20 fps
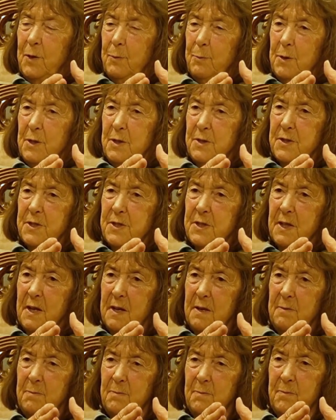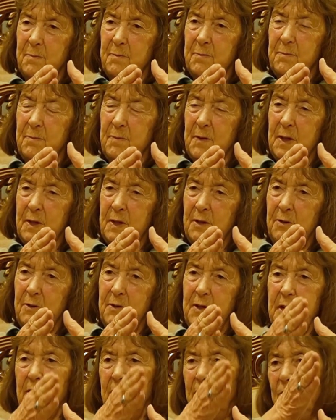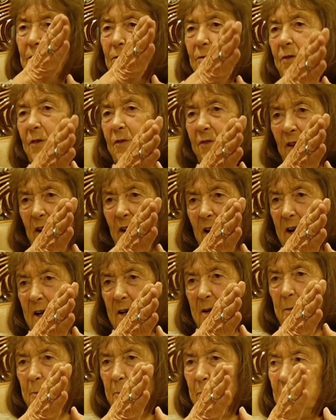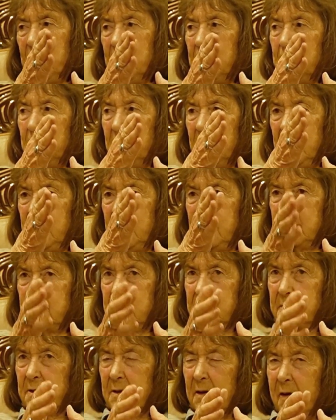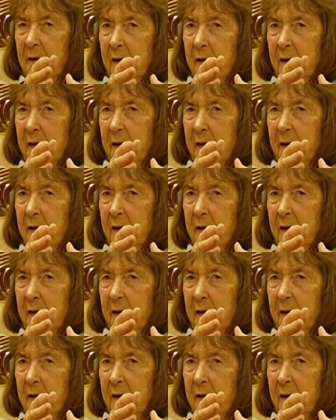birds can, they can overfly the Himalayas.